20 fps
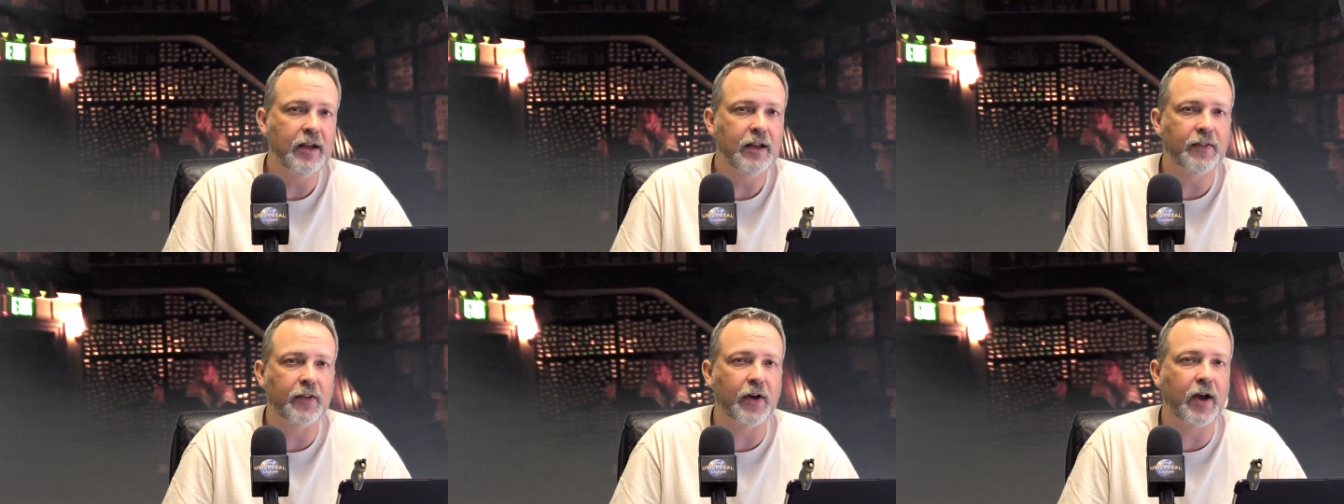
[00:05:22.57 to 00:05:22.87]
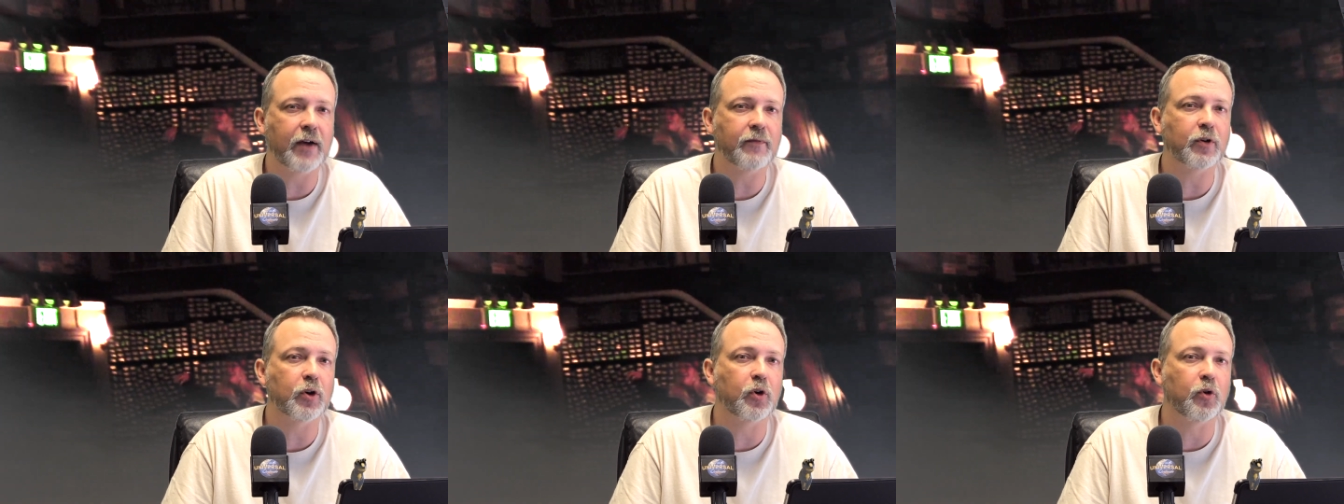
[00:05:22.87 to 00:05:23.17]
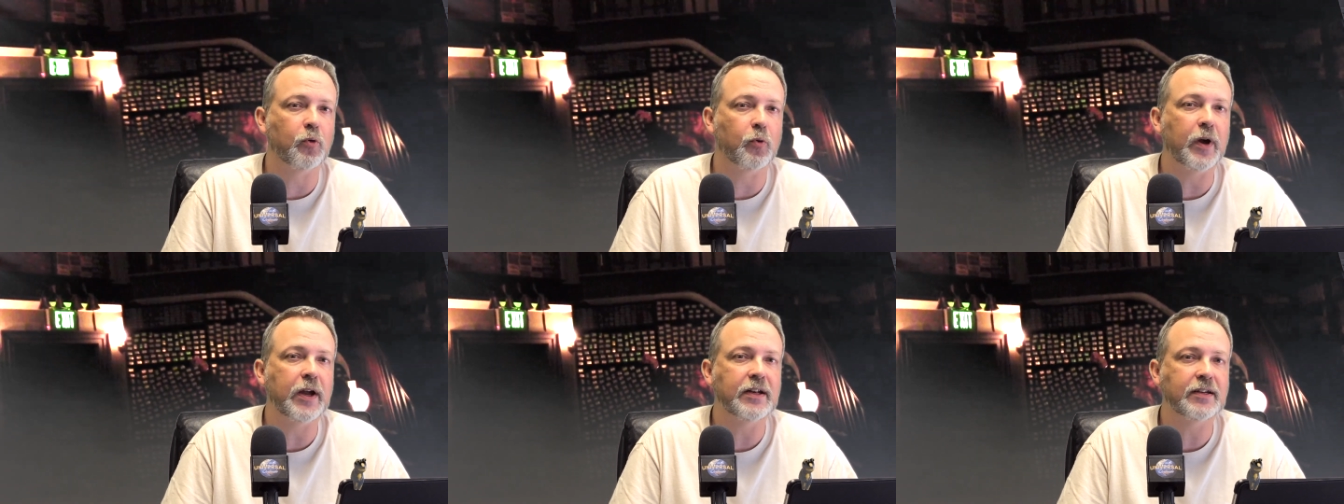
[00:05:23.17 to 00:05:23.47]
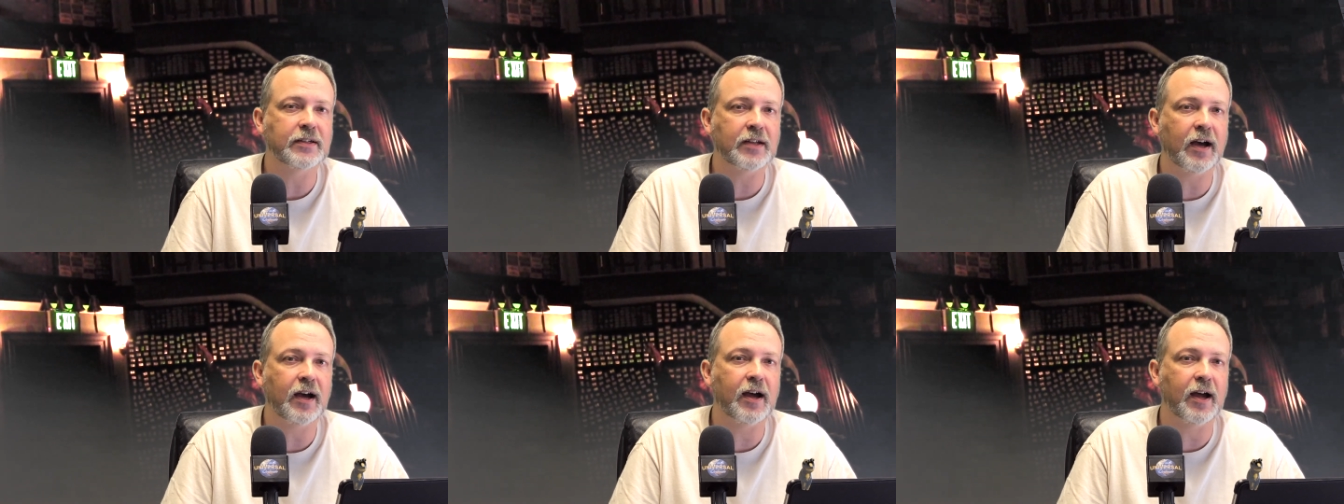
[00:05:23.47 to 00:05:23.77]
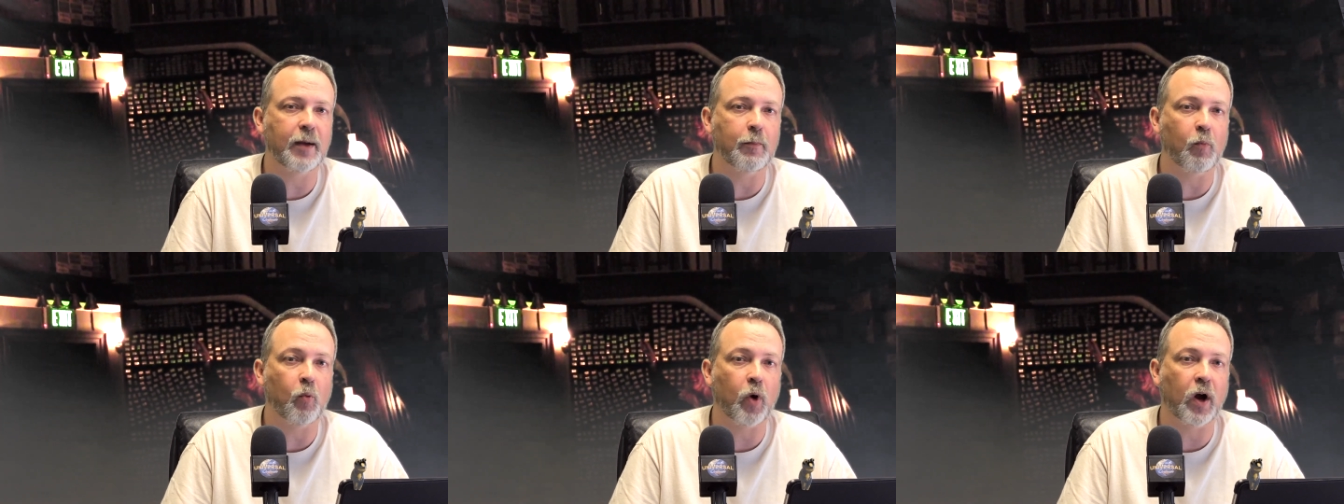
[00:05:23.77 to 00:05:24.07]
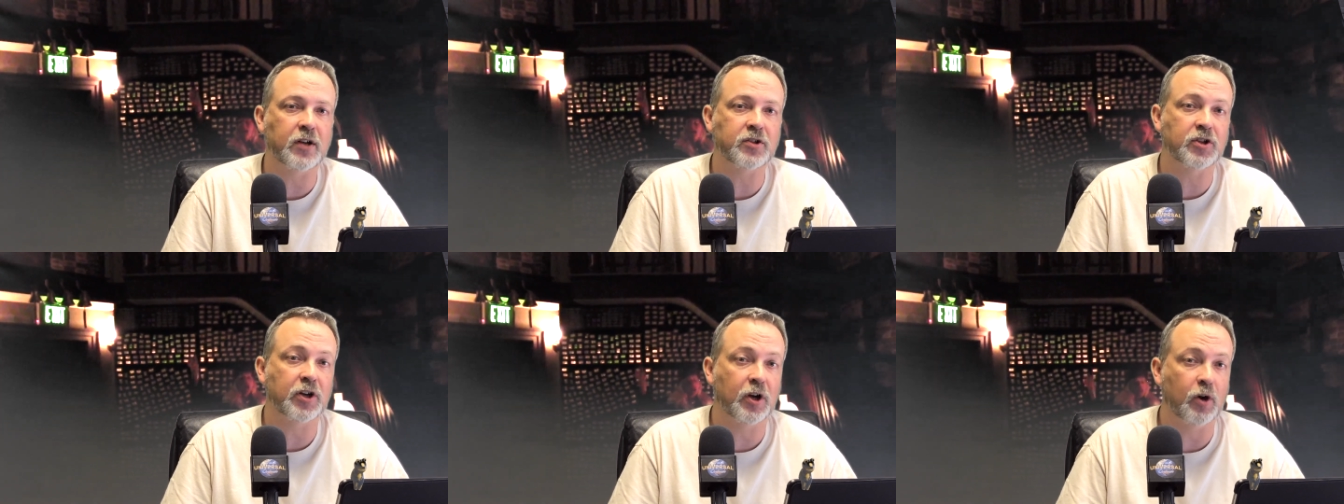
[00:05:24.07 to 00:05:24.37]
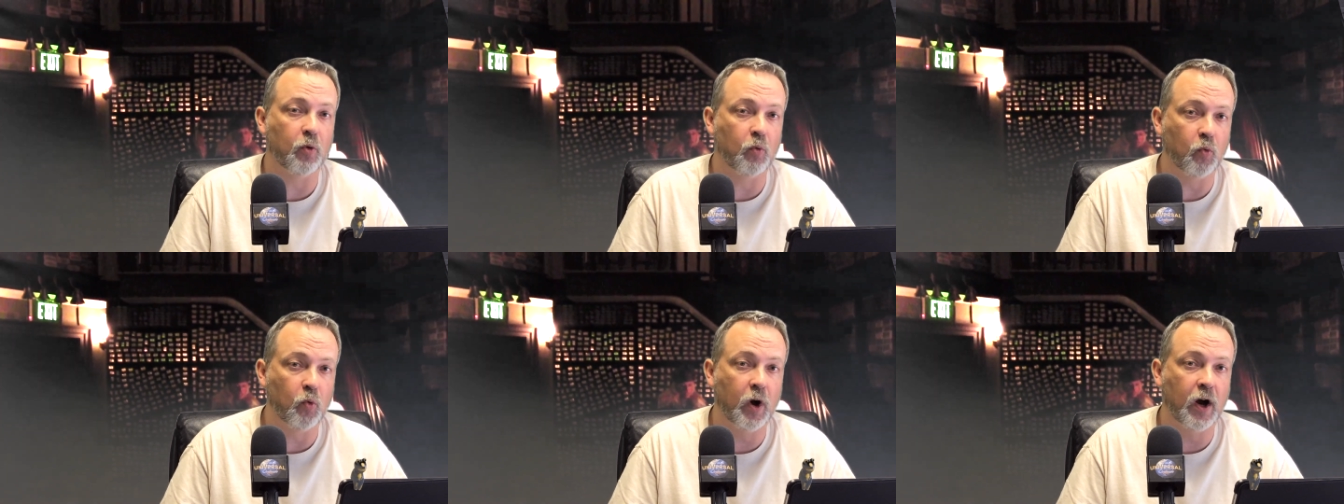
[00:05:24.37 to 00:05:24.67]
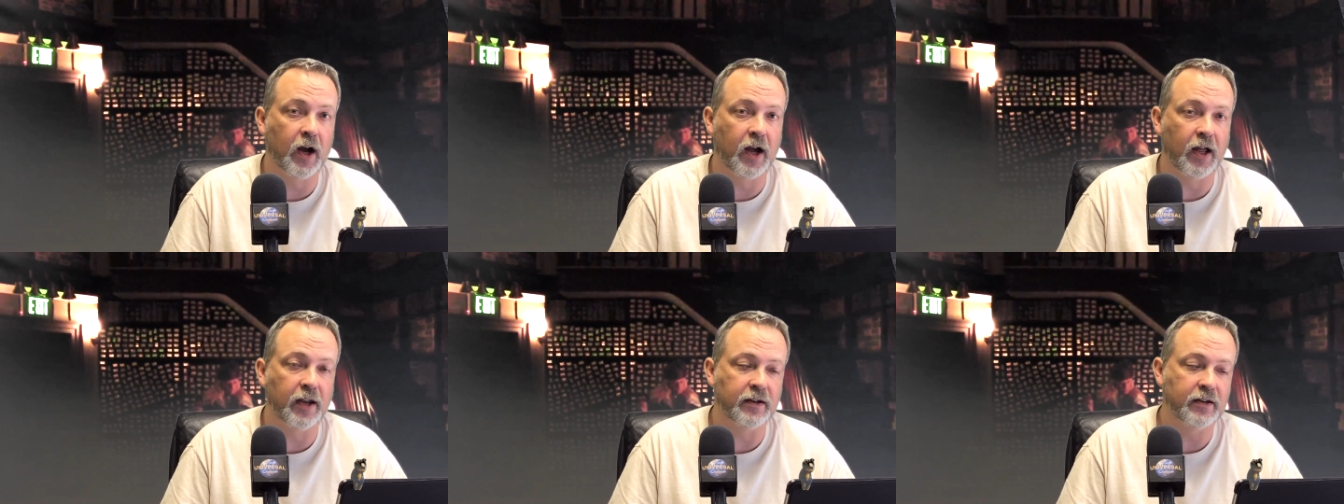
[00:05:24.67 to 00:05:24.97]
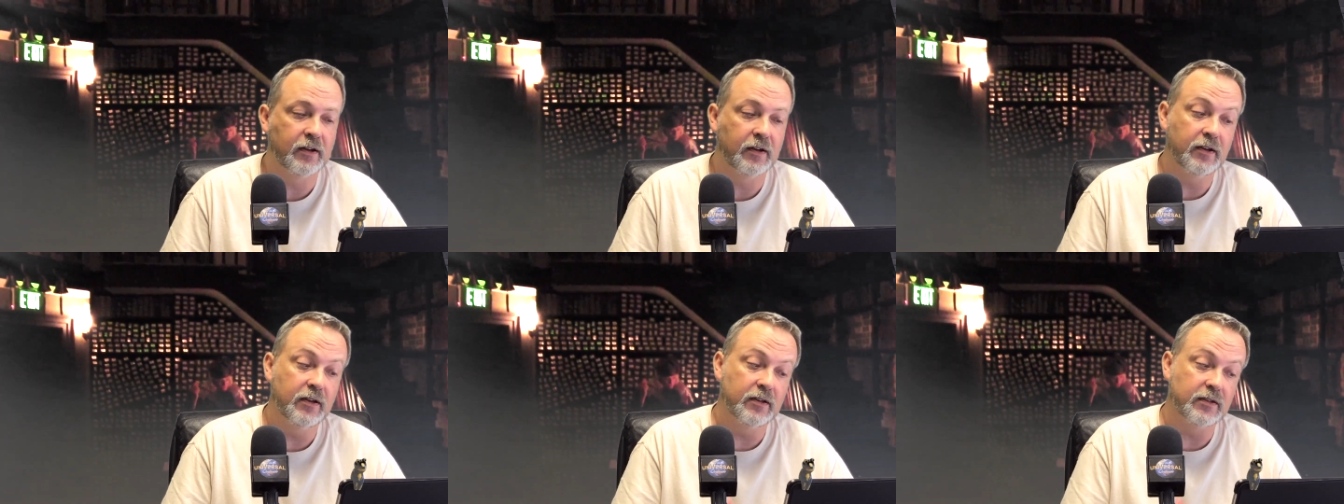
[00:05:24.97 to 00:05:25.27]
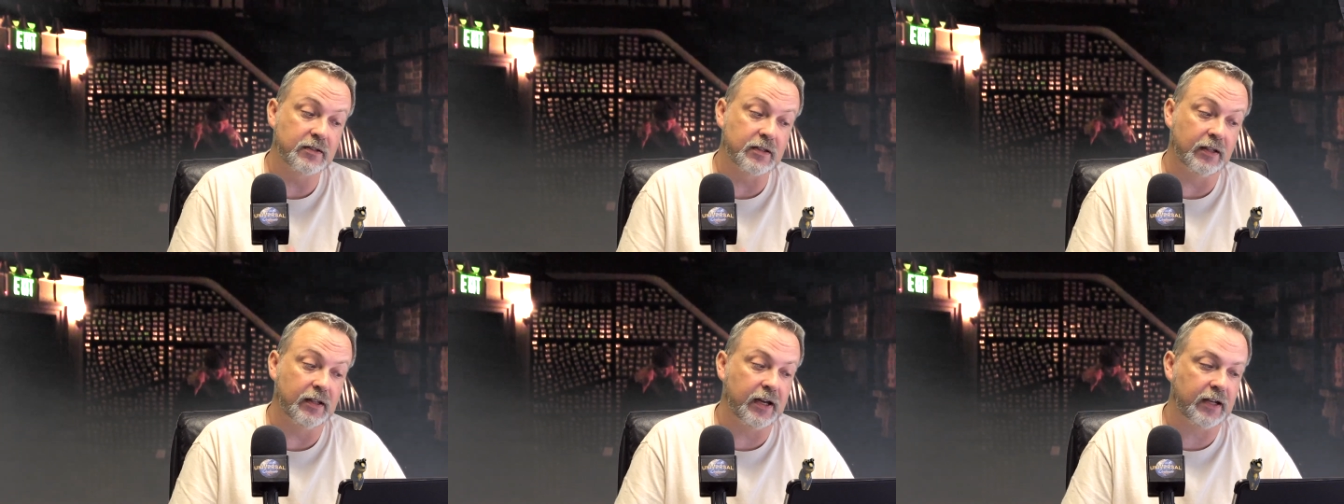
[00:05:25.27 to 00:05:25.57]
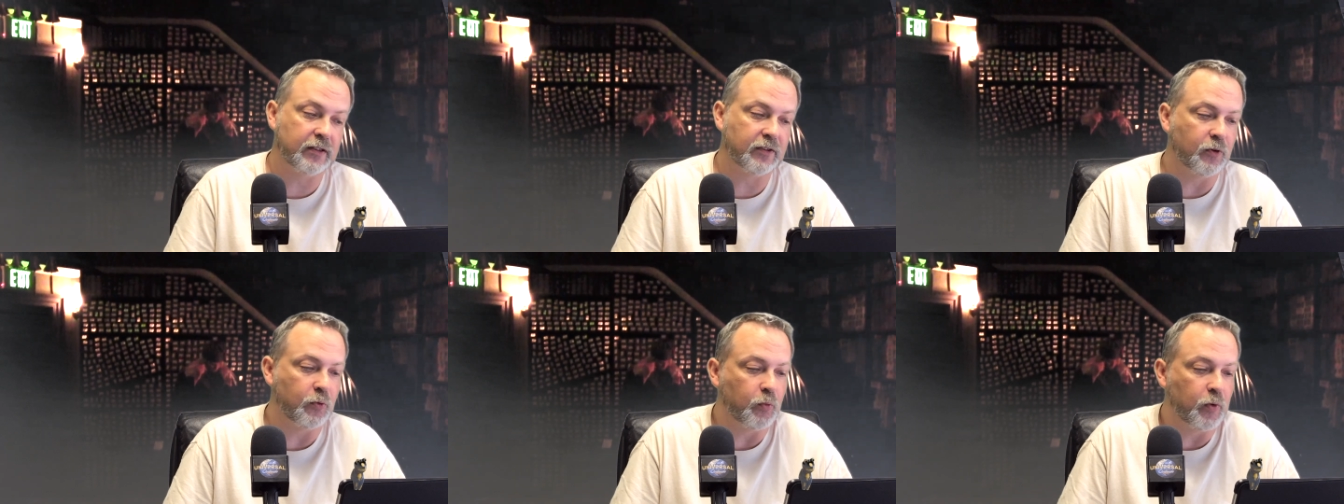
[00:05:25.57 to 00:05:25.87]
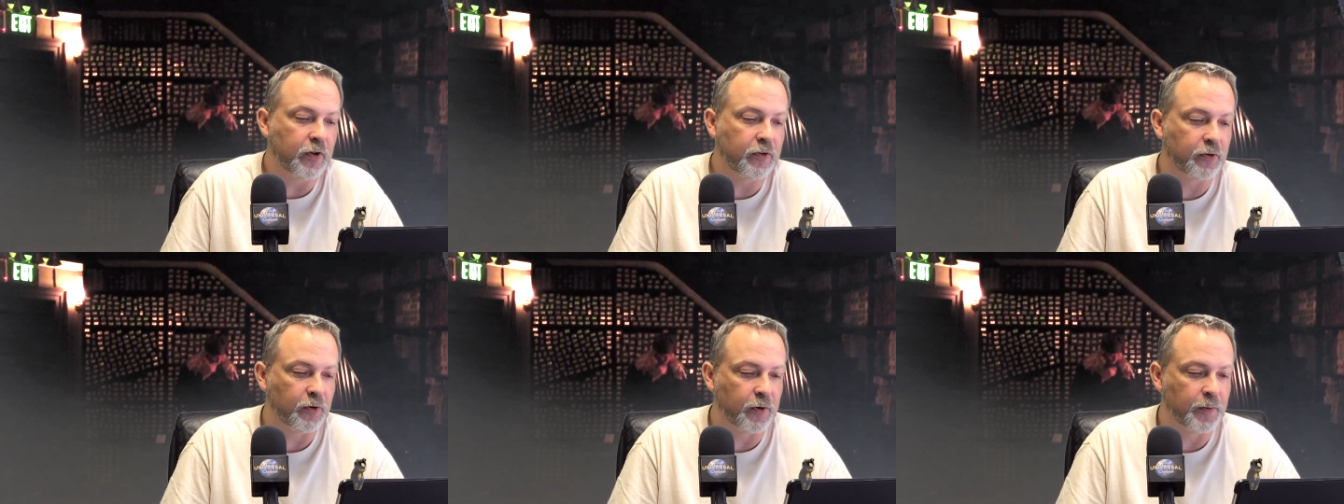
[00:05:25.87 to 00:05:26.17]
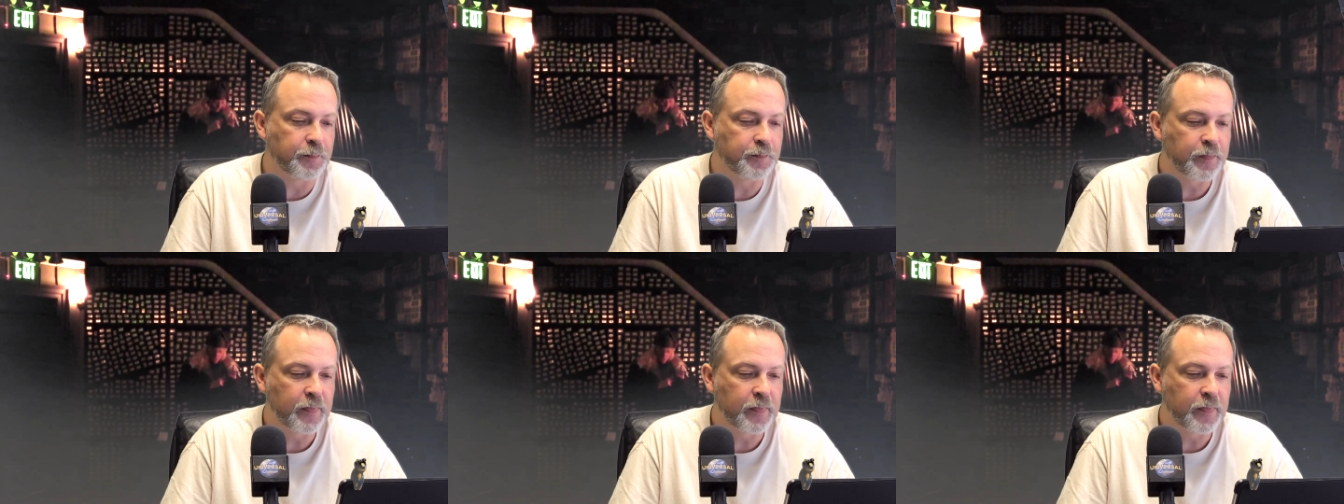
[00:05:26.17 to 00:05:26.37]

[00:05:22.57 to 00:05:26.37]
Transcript: they'll have a great time watching a wand select the wizard.